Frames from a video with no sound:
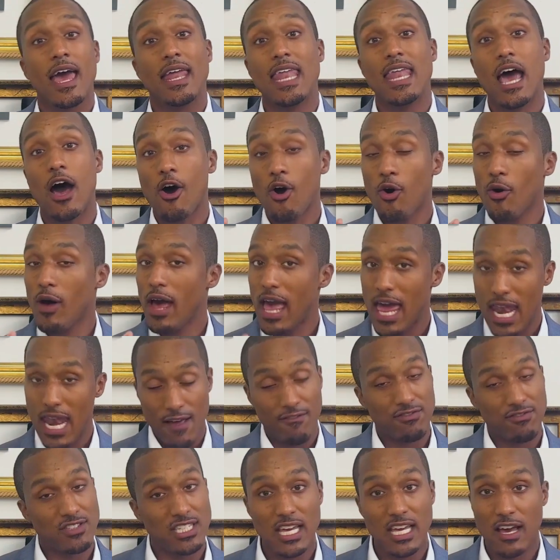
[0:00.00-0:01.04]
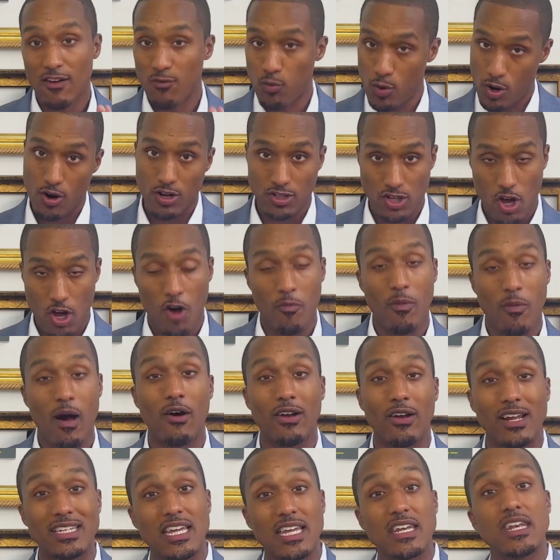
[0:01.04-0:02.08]
Now, NFT we're going to talk
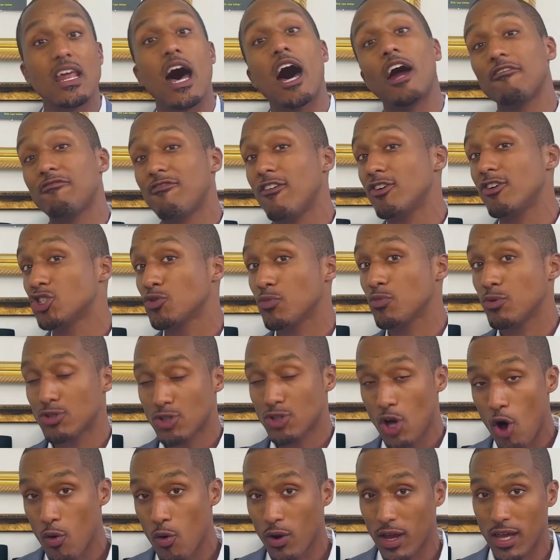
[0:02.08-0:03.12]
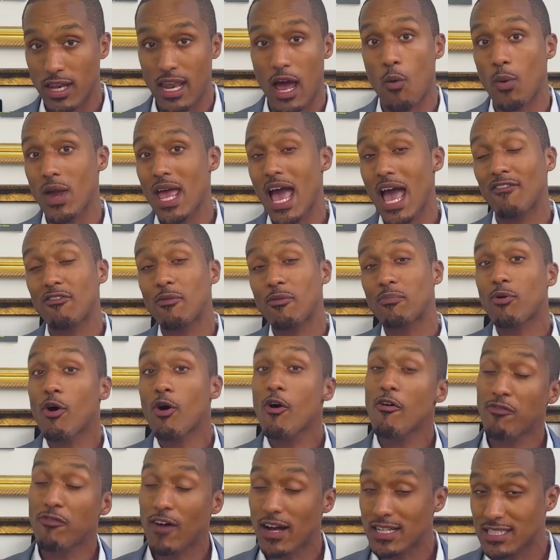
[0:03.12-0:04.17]
about is a non-fungible token. Now, we have a
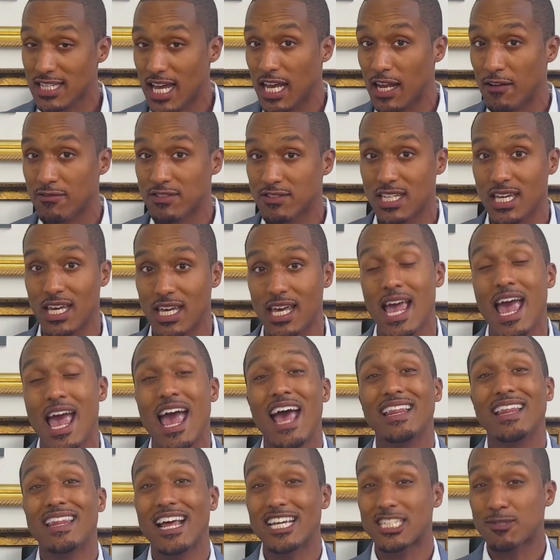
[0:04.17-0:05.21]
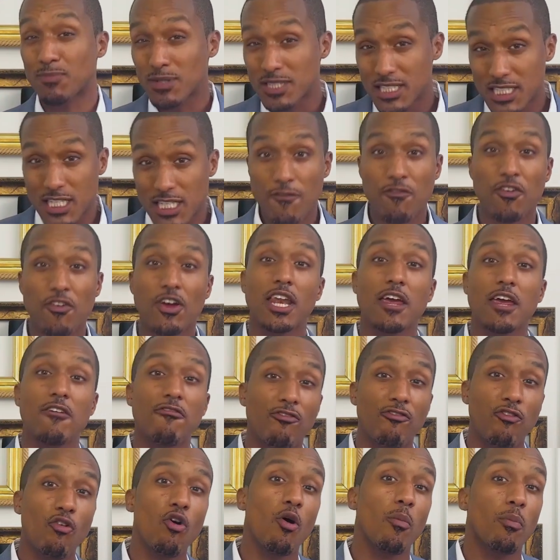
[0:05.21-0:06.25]
Prophytes NFT that's specifically
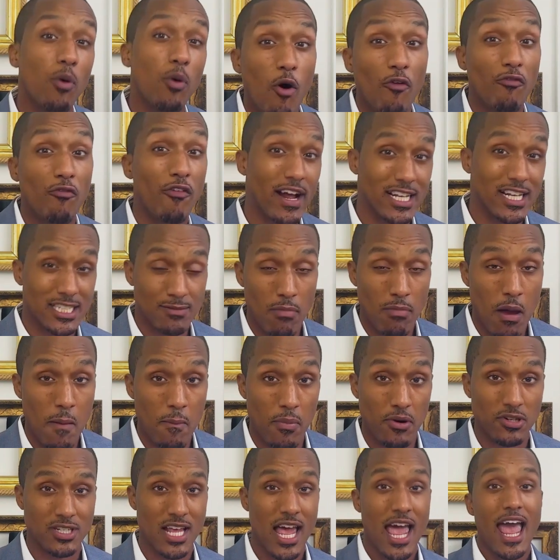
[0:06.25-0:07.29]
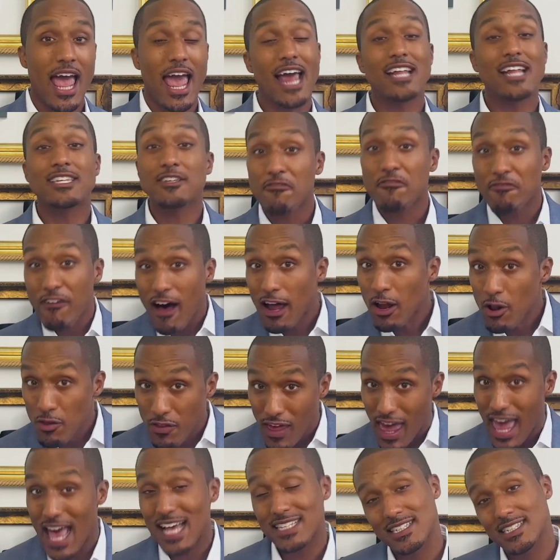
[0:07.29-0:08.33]
for Prophytes members. And to
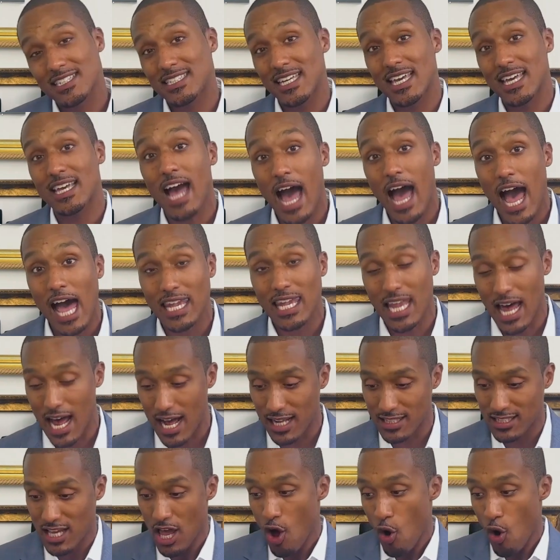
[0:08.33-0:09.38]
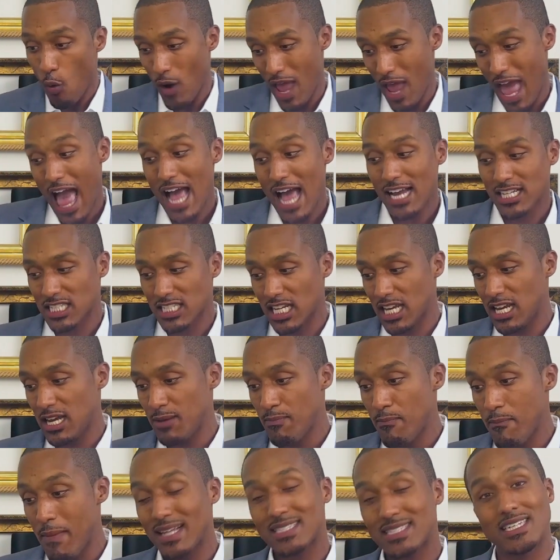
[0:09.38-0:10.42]
follow the SEC guidelines, we
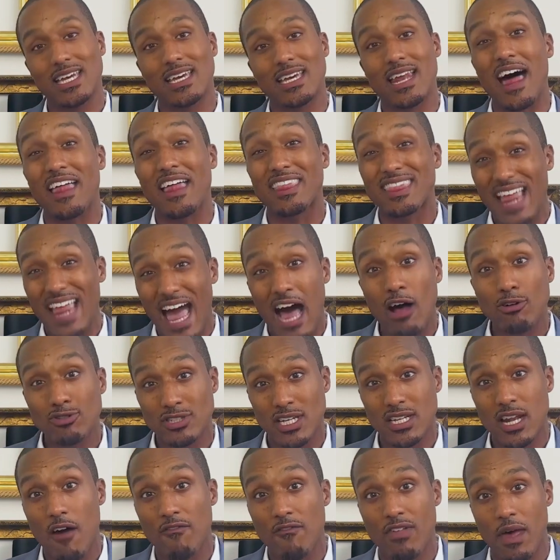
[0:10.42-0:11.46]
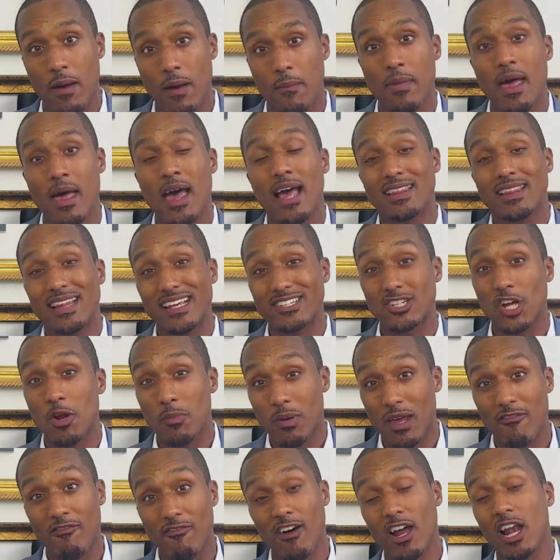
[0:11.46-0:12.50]
actually minted a thousand of them that's
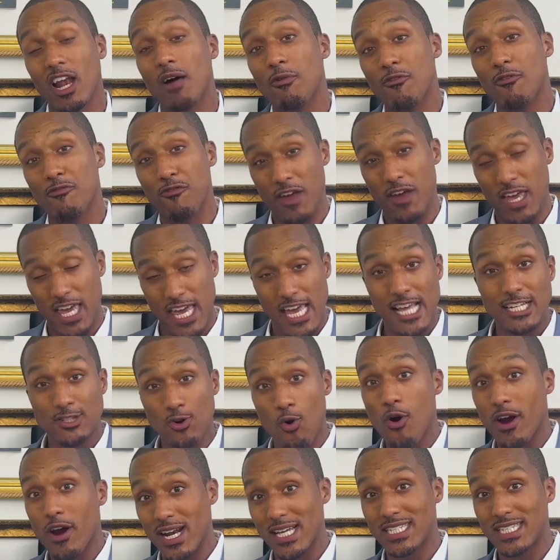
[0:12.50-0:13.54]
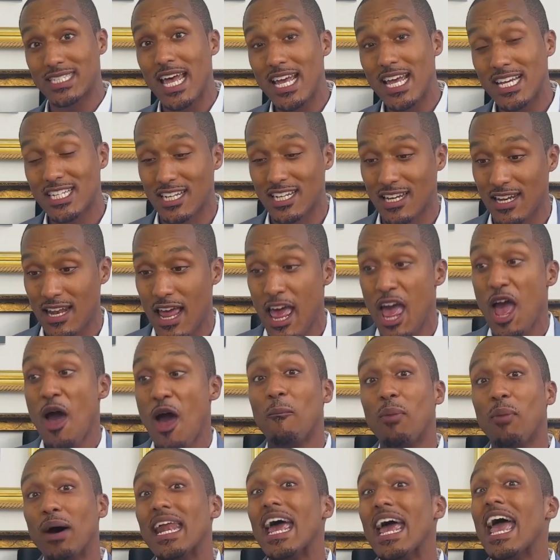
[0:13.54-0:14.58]
going to be available for each organization.
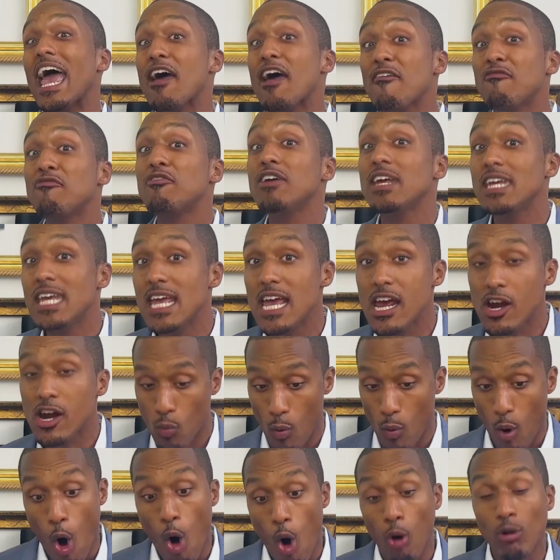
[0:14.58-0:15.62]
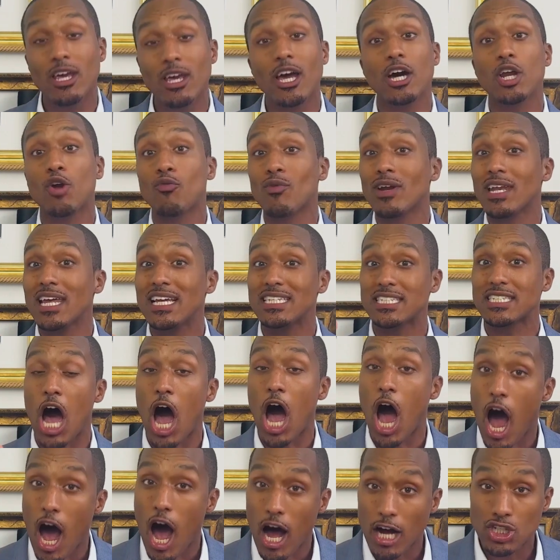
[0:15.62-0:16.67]
But every year, we're only going to release
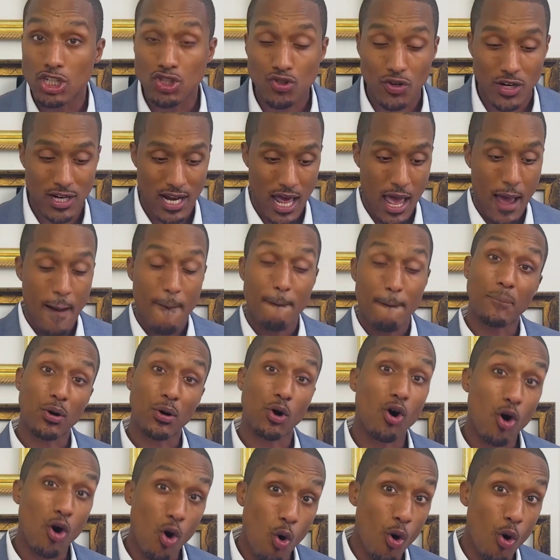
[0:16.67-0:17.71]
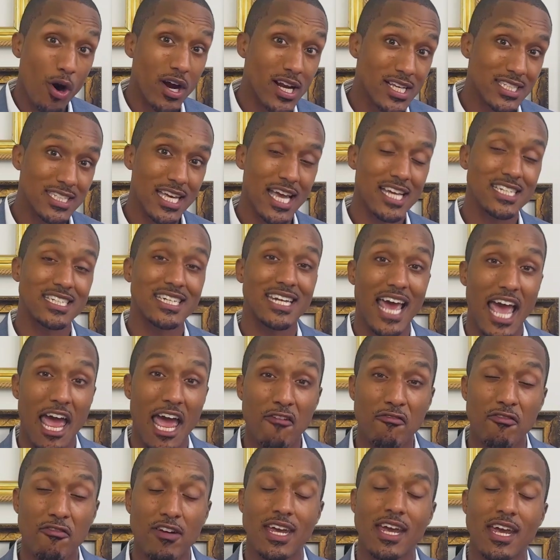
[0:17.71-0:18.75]
a hundred per organization
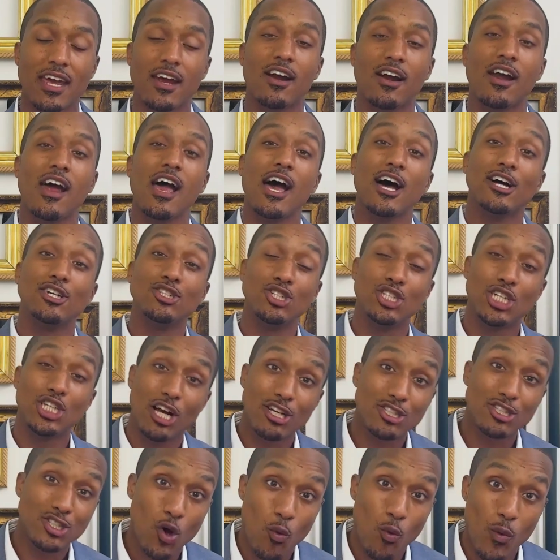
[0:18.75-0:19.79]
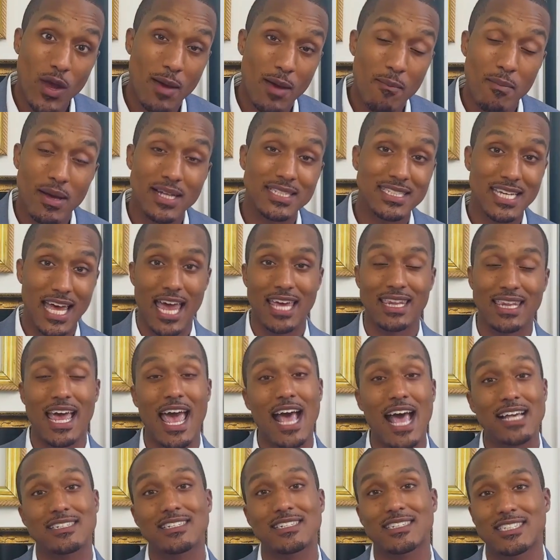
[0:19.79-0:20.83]
every year just so we can maintain
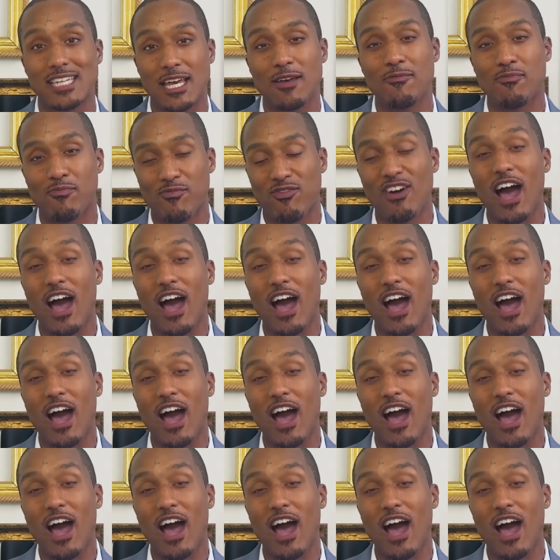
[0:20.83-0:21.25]
the SEC